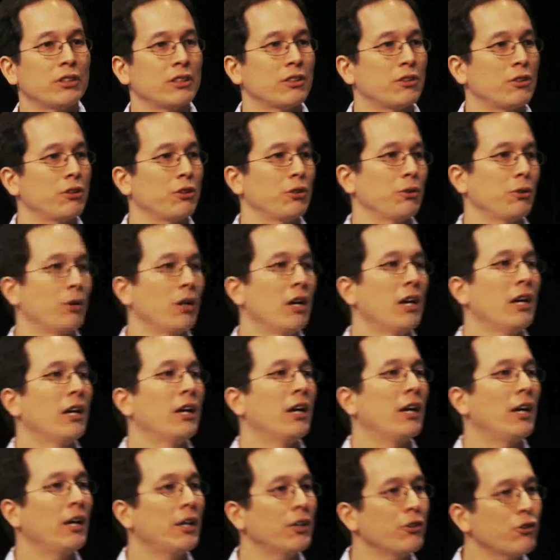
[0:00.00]
into
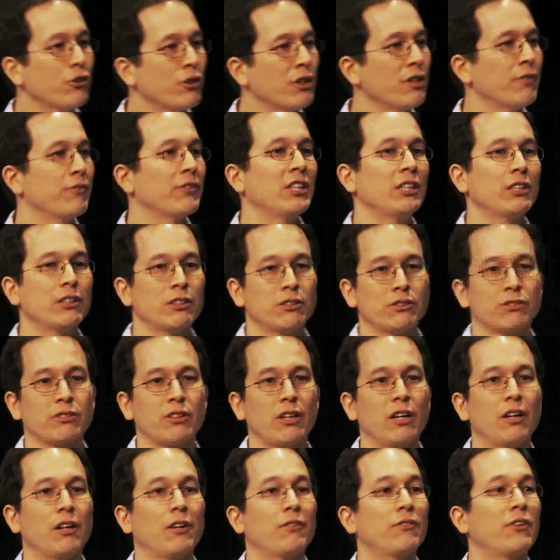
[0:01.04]
hundreds of years
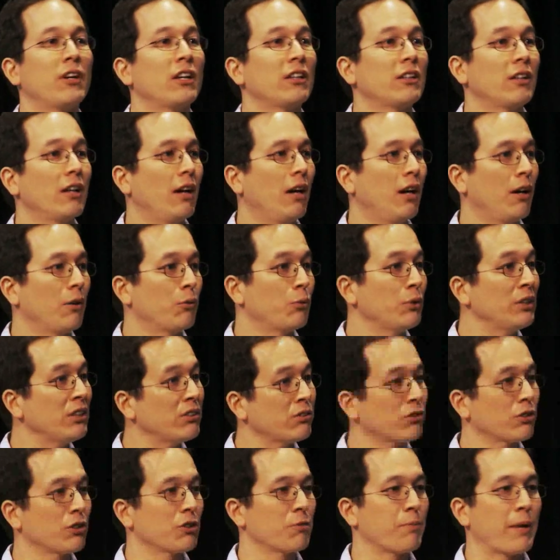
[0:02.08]
of
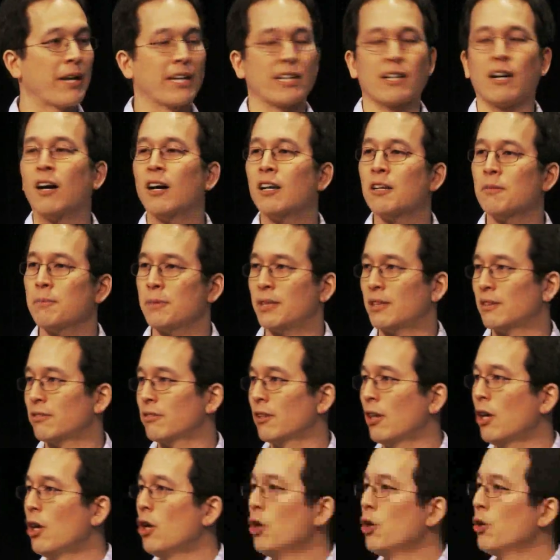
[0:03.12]
research by
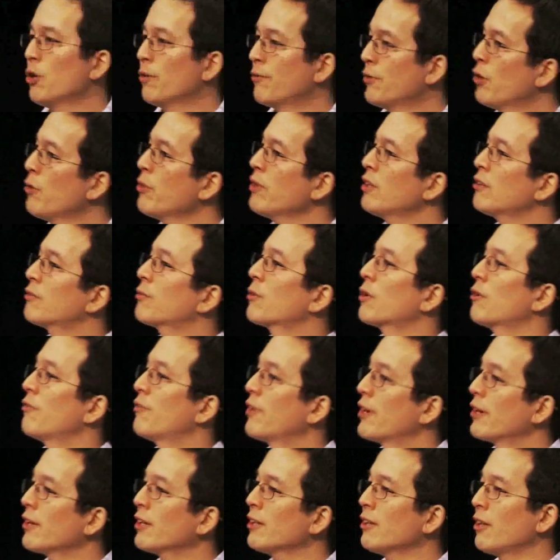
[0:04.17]
economists who have known this for a
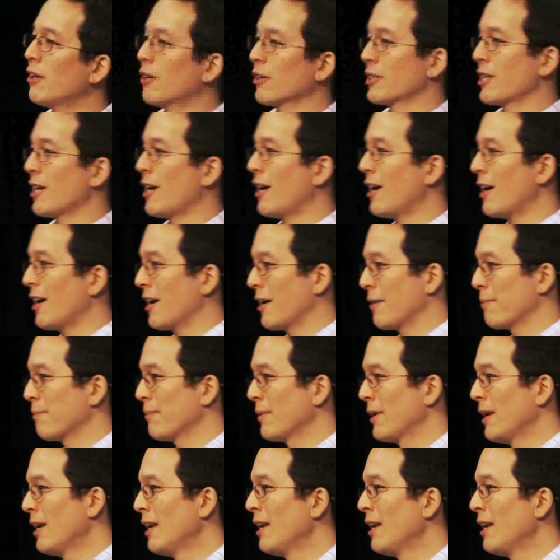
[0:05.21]
very long time,